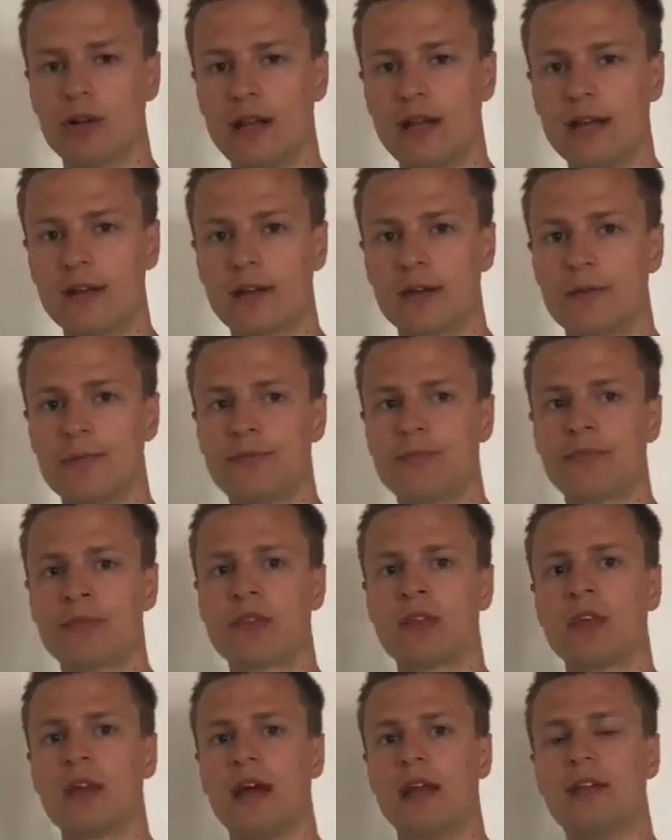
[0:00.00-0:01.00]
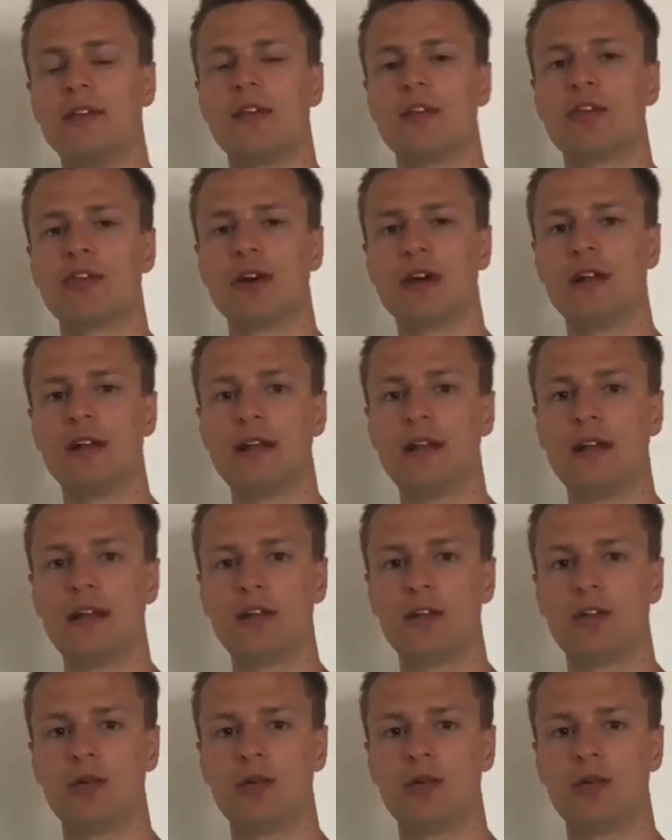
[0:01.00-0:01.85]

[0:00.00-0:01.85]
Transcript: leg, and in the trailing leg